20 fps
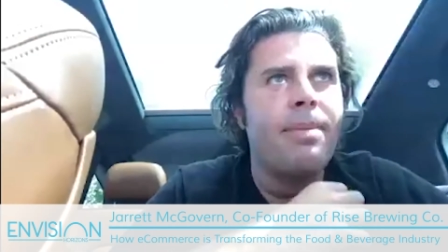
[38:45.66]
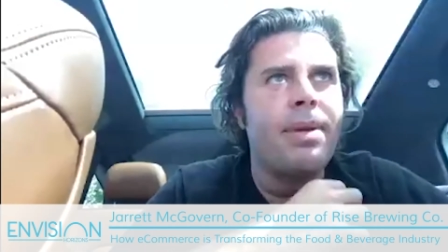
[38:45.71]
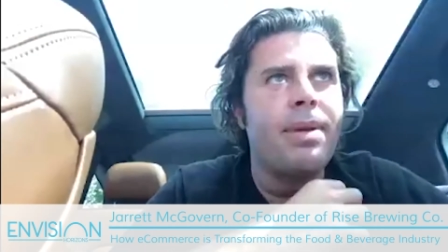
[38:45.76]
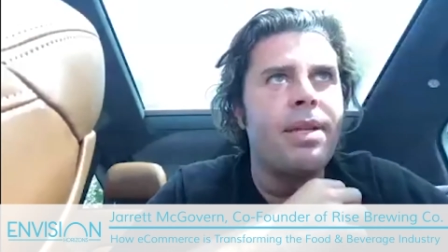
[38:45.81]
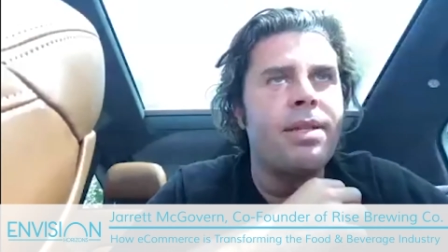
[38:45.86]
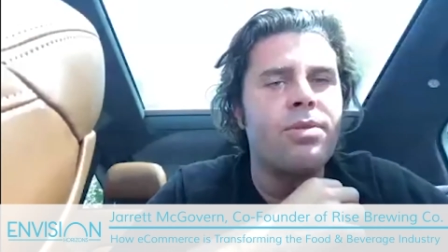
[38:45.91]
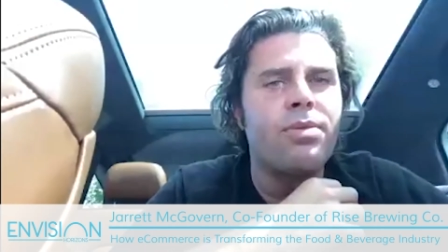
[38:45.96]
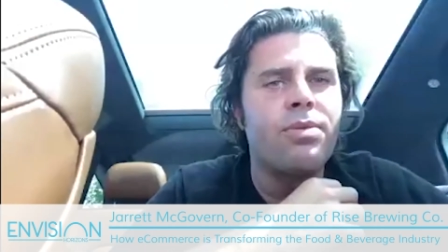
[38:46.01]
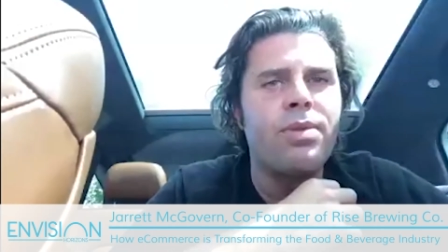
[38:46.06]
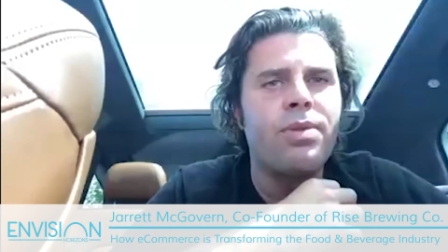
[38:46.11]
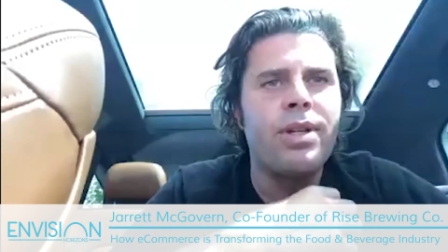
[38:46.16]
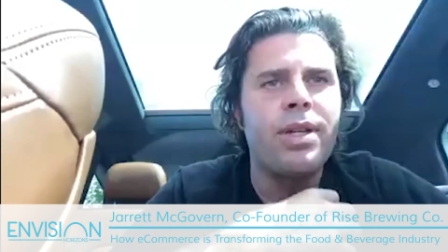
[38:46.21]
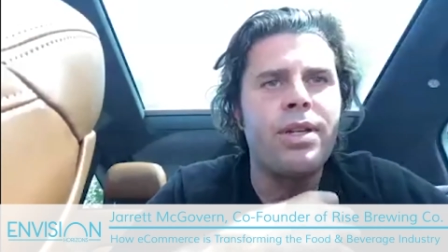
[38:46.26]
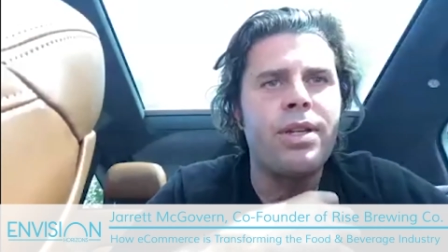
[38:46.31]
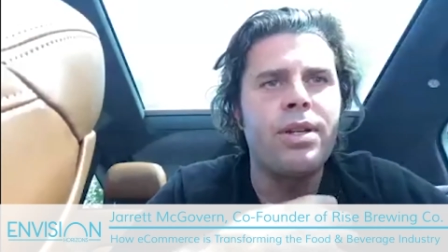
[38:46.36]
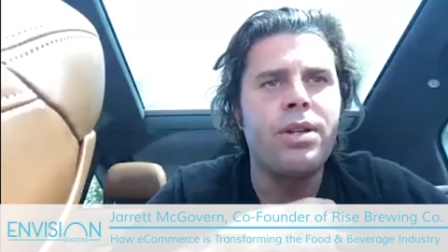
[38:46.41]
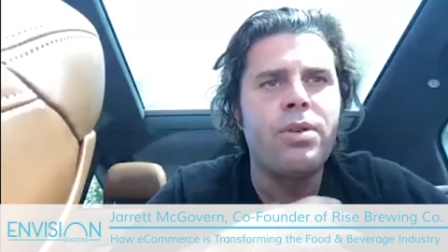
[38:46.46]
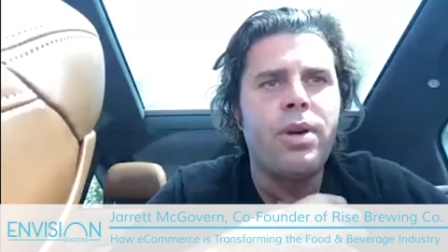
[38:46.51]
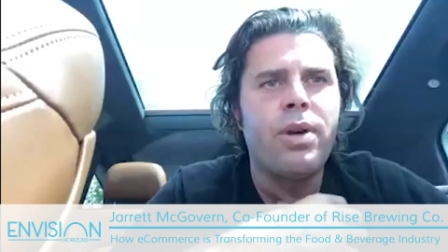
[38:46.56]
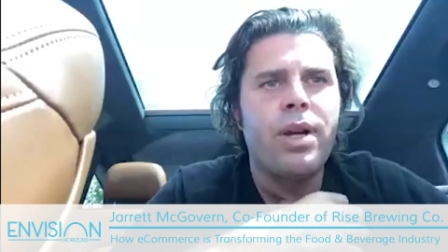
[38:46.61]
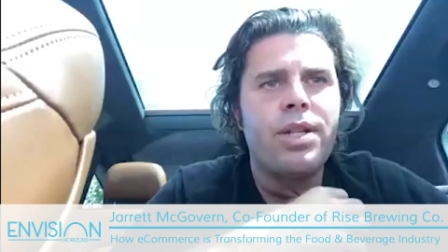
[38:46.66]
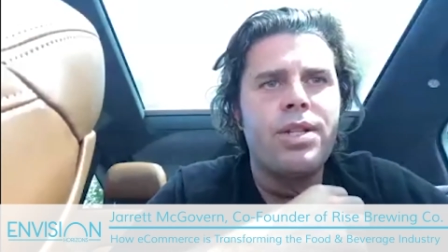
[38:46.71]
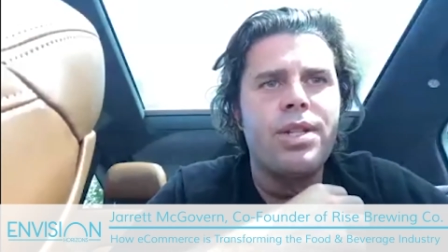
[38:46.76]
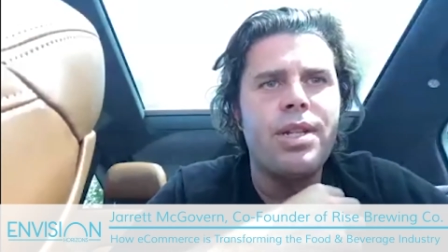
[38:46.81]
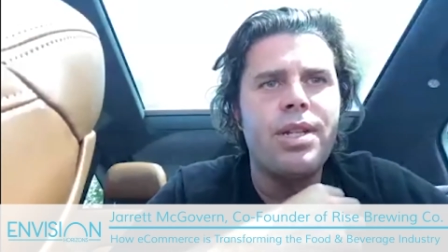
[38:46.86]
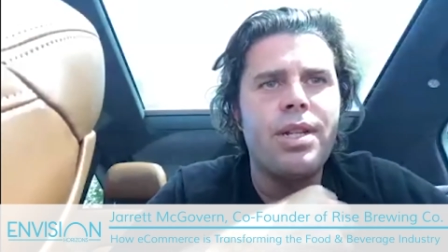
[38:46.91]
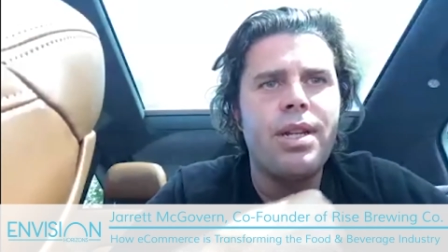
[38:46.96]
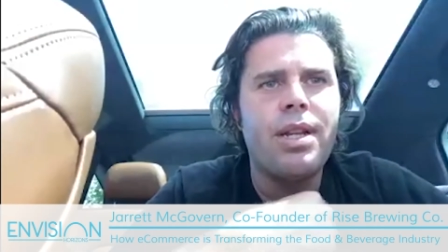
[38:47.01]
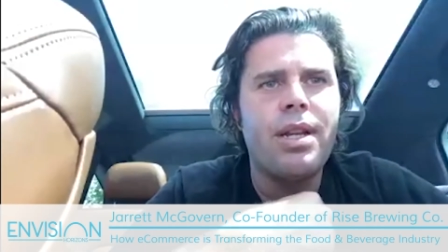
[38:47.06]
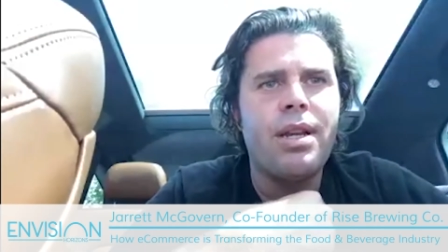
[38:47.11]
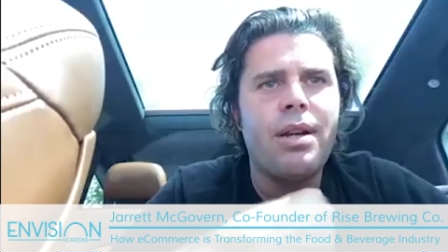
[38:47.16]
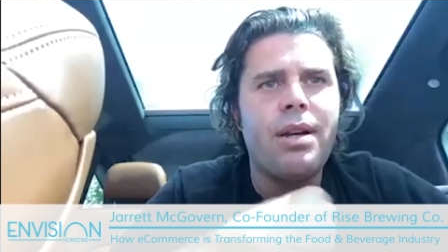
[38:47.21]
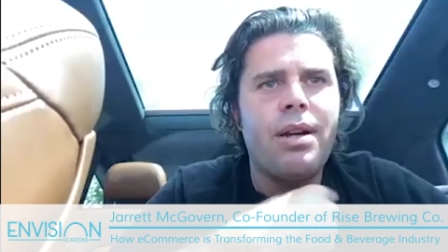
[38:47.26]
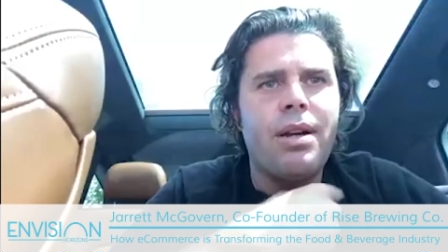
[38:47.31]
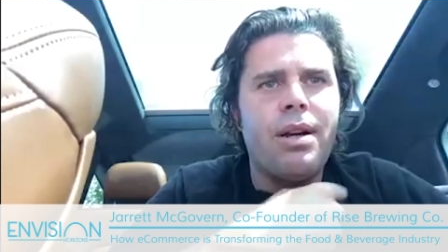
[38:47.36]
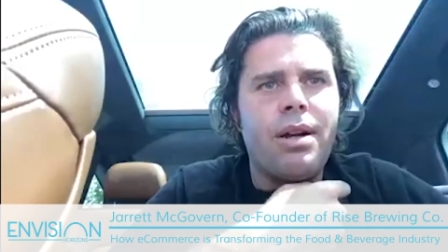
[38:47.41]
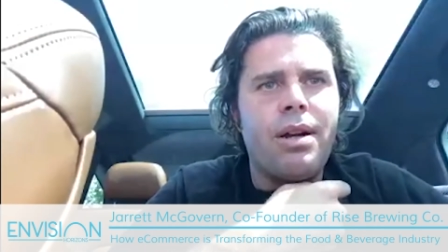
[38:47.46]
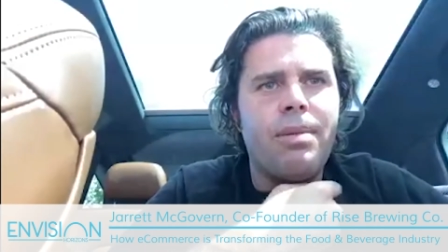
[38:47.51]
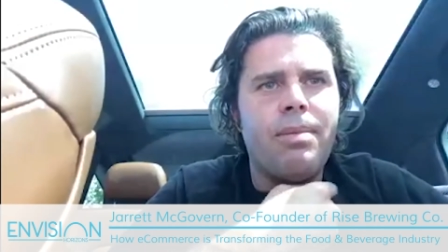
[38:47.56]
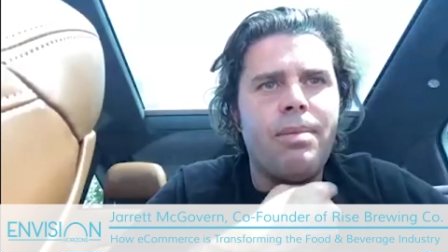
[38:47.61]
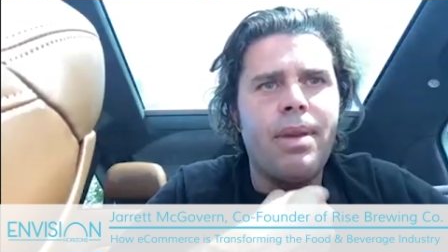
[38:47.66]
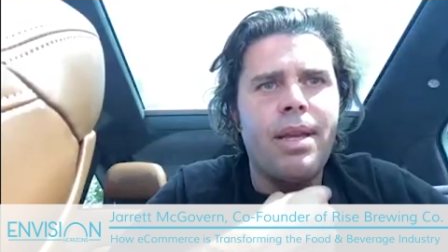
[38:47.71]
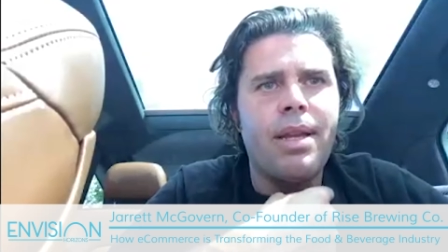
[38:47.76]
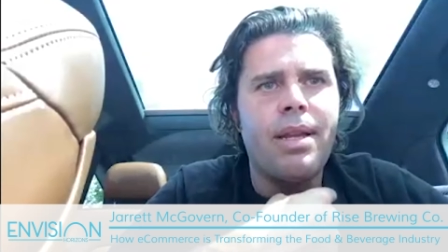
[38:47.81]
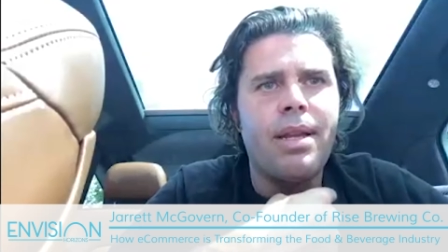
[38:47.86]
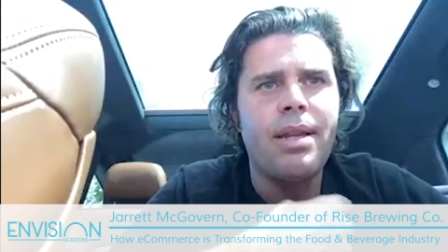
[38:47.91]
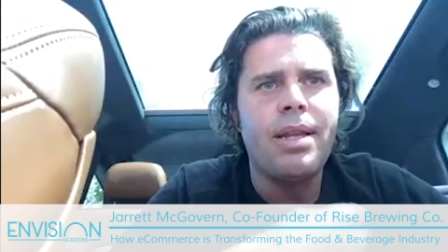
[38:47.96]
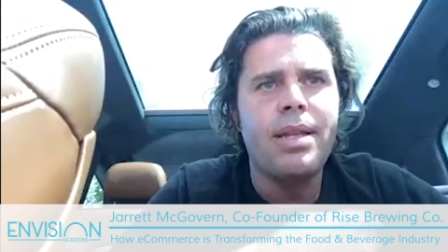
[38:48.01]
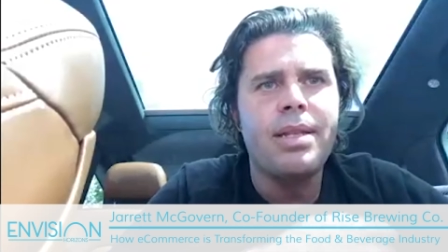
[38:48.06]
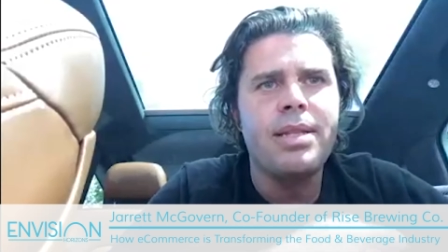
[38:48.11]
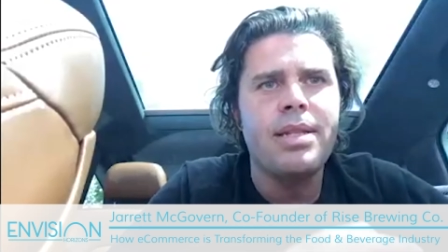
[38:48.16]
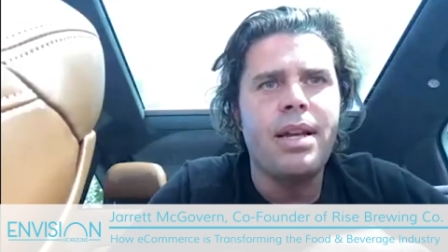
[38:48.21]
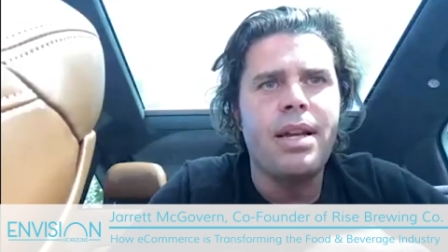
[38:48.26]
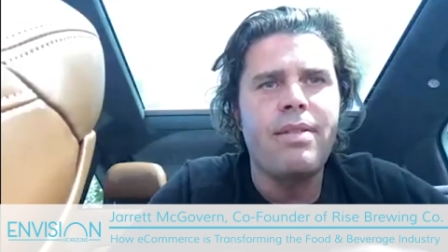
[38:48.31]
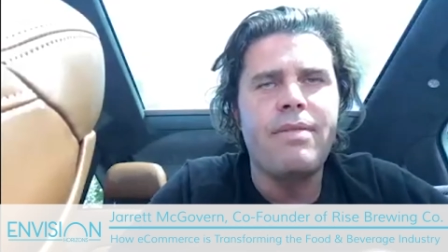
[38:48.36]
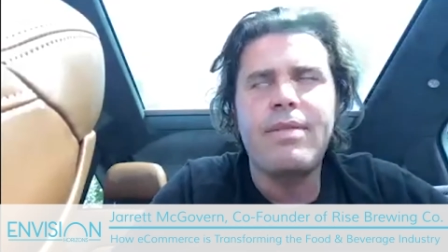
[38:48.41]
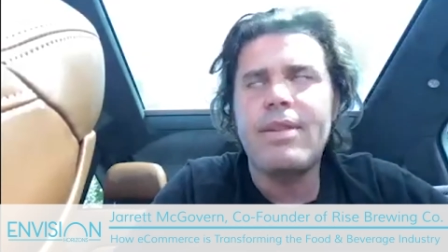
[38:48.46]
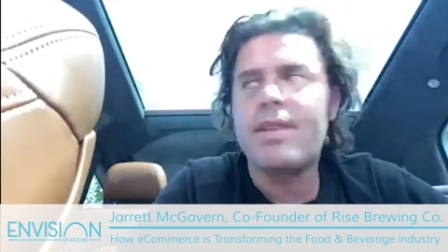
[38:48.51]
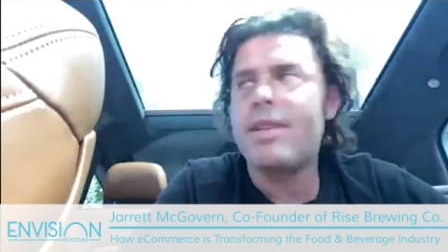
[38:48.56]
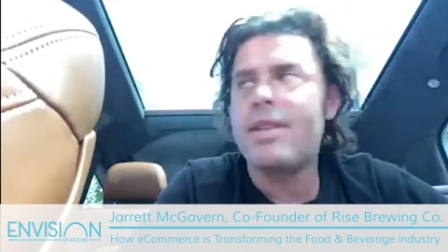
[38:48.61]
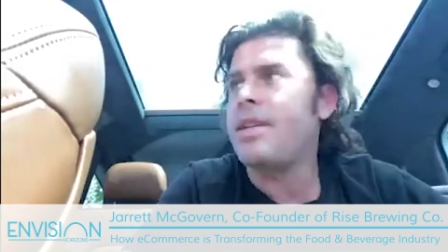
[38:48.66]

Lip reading: a really good question. And it's obvious,